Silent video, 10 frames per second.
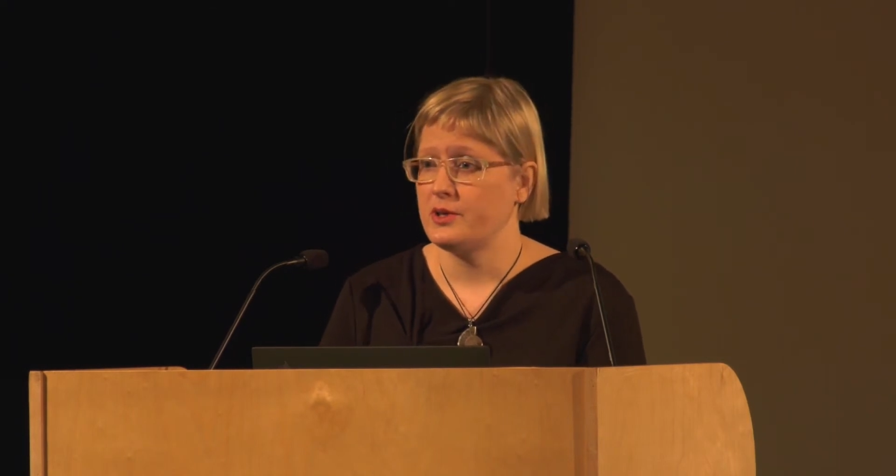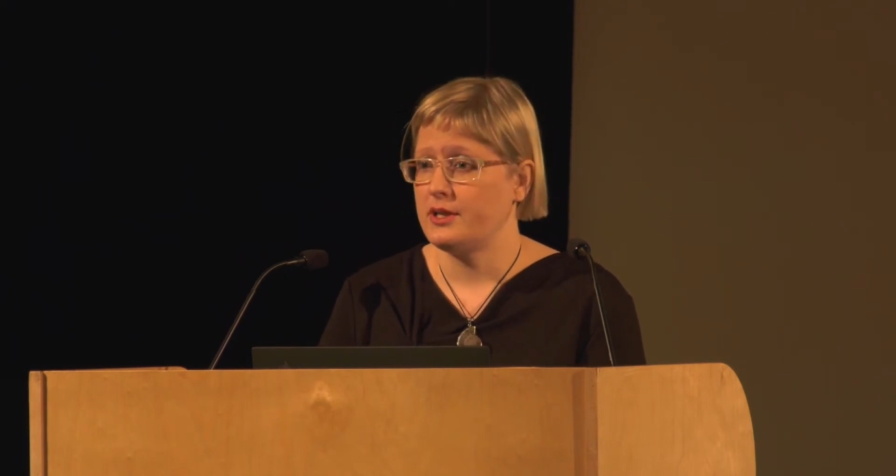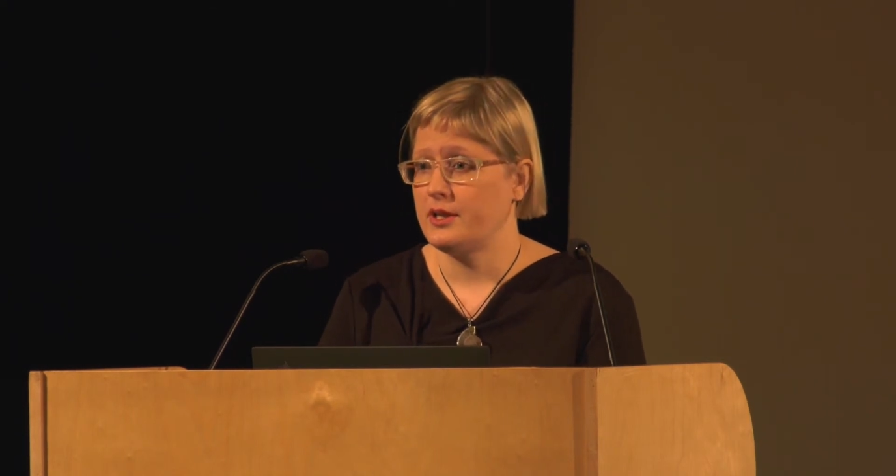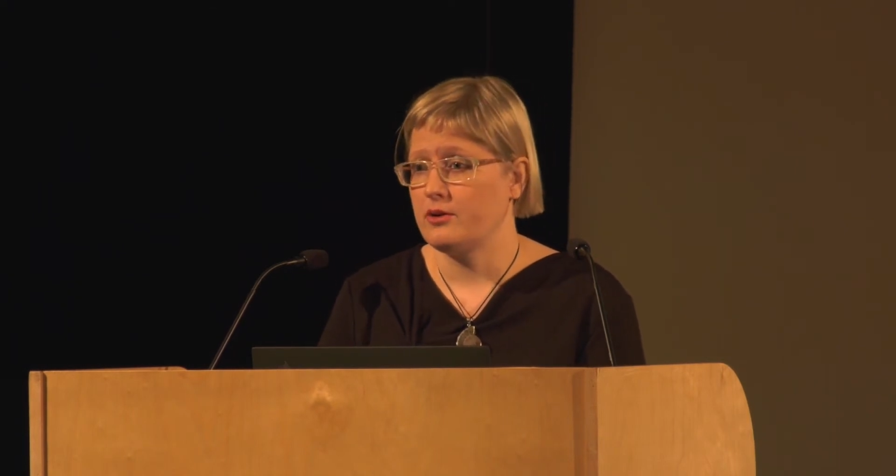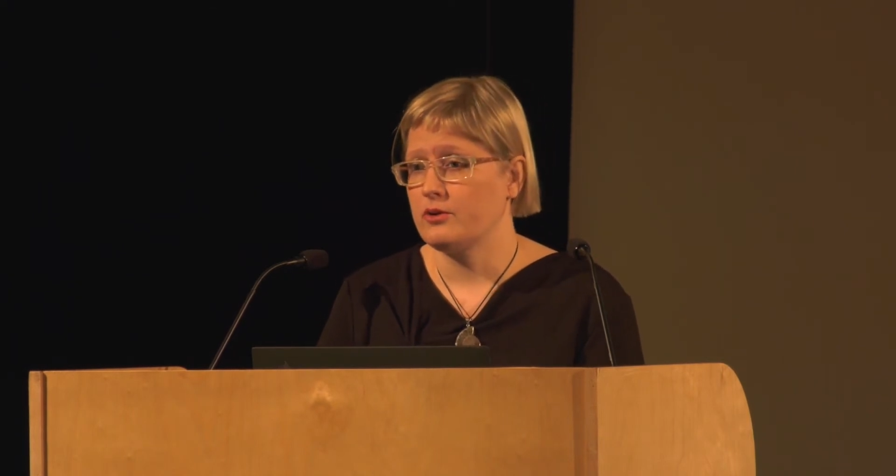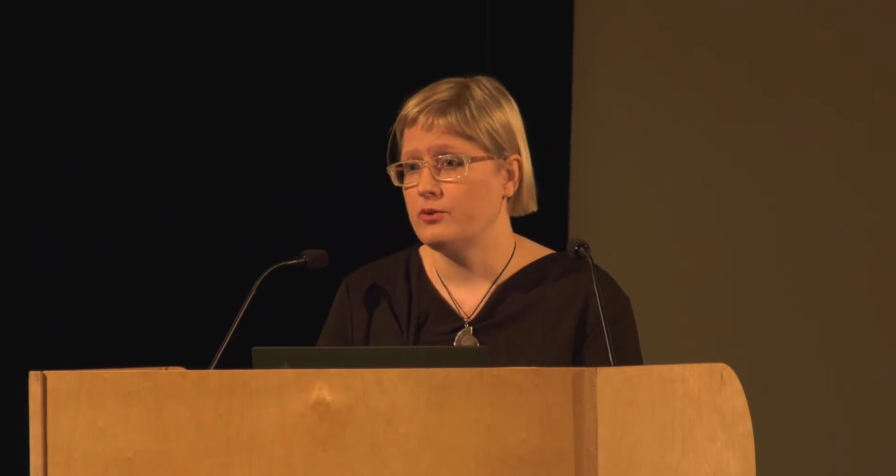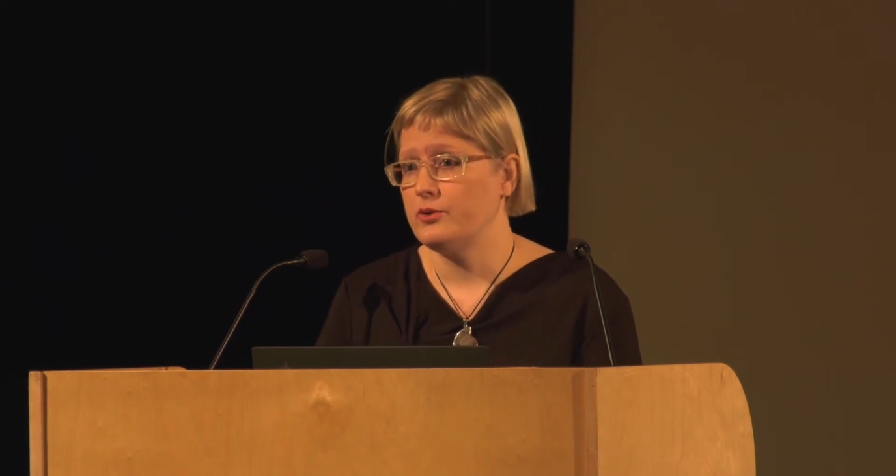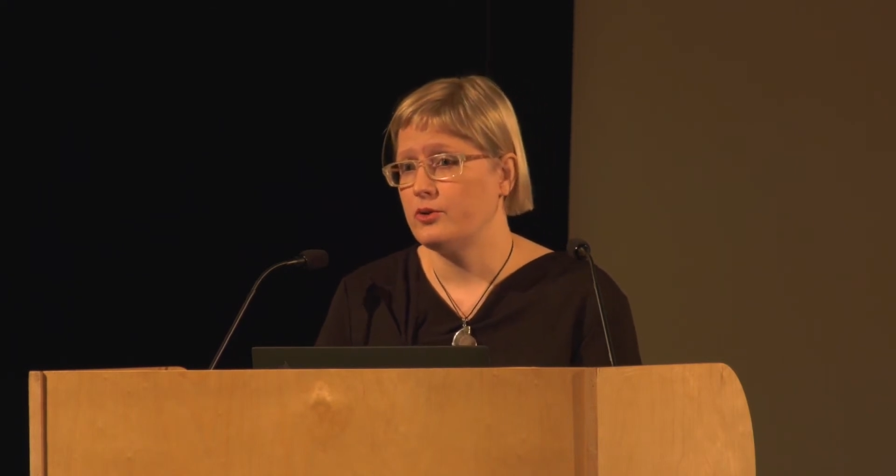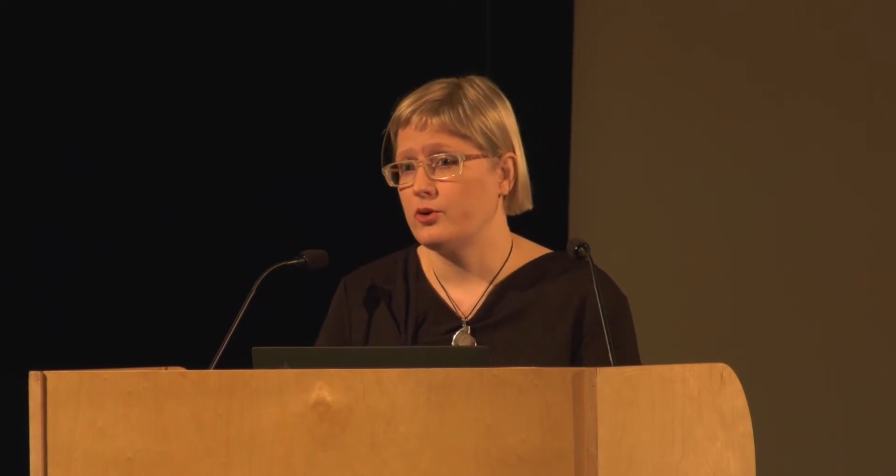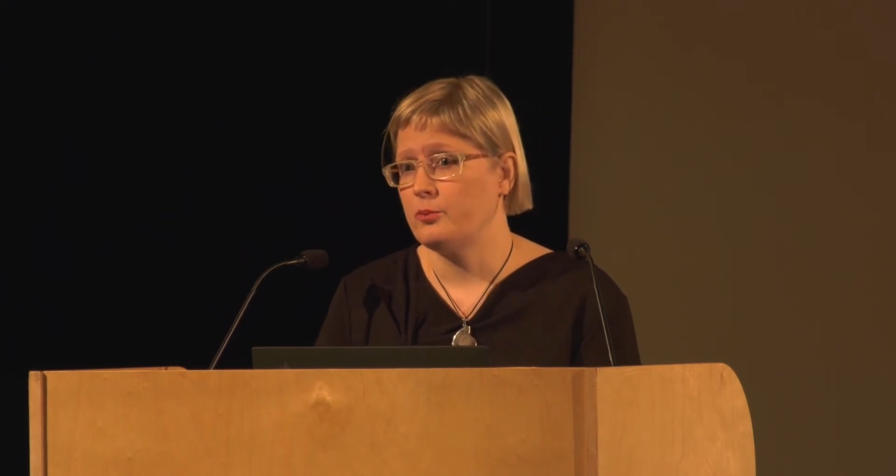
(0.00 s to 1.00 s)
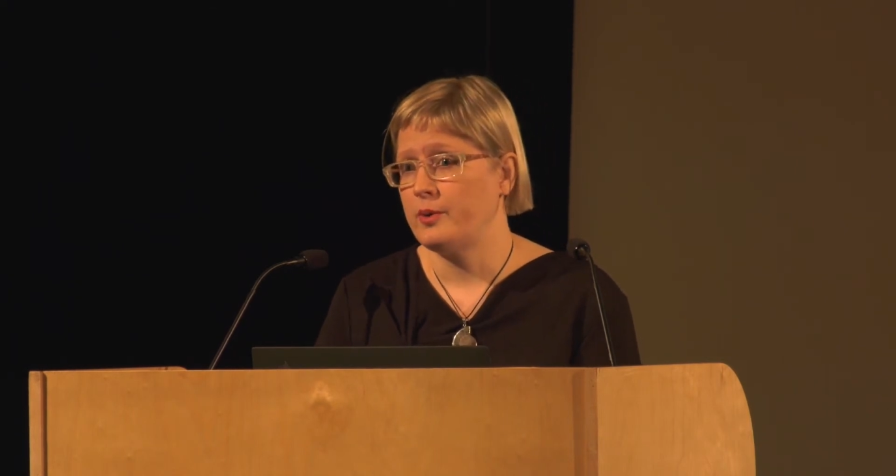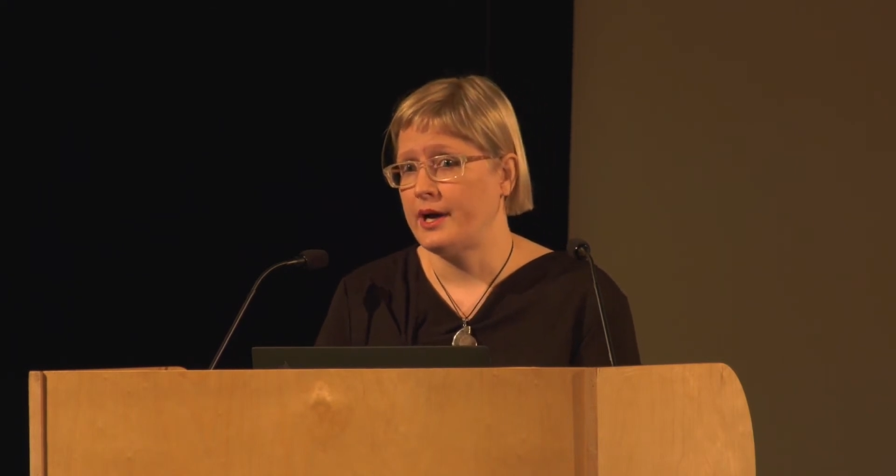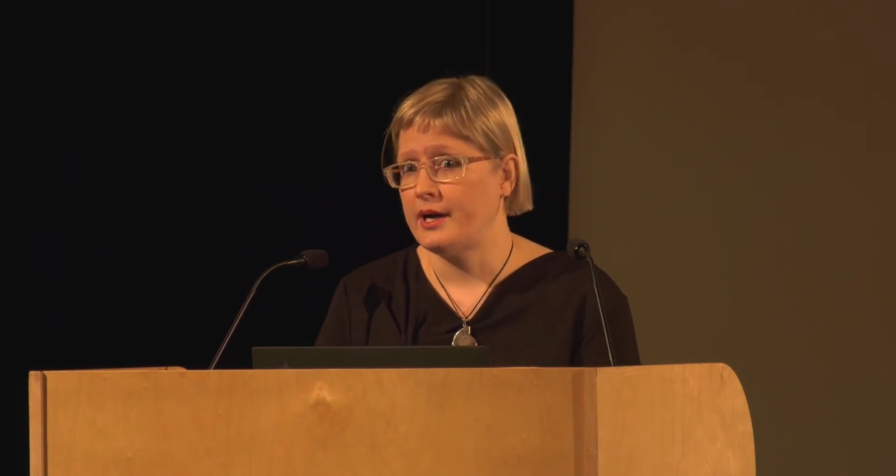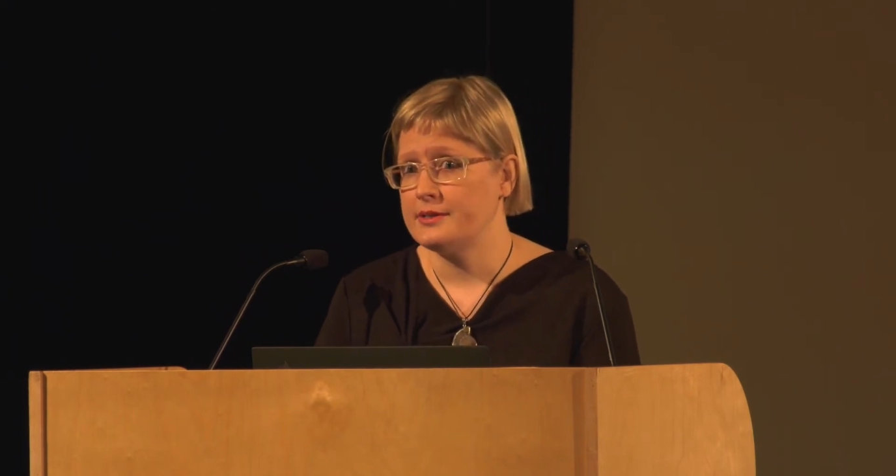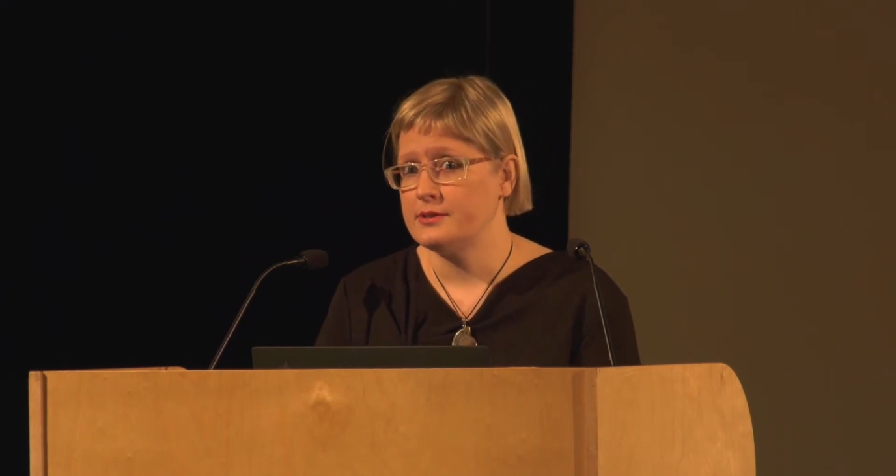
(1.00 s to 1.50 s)
but they are good or
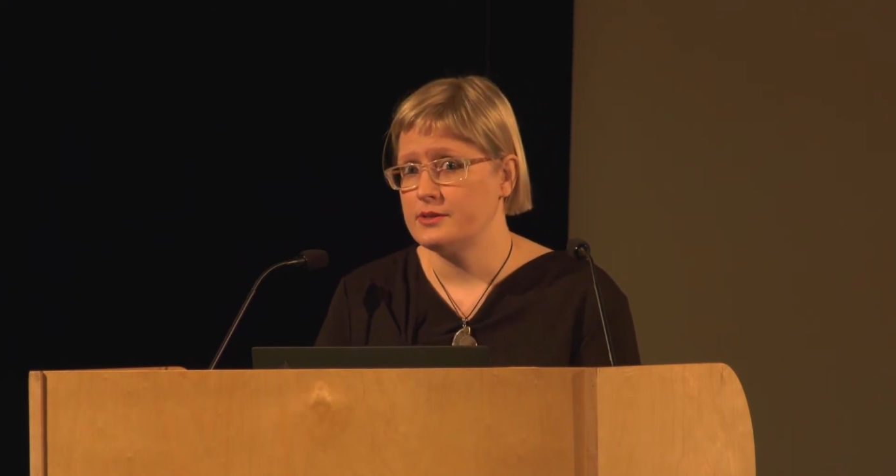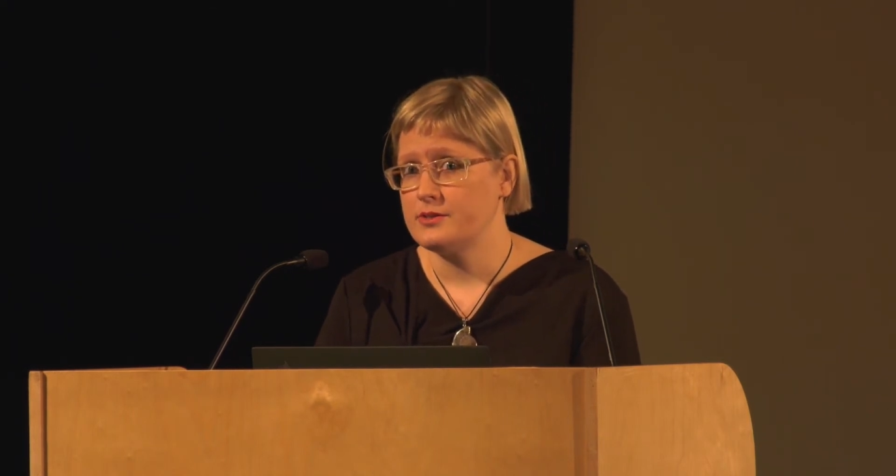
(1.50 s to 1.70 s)
bad.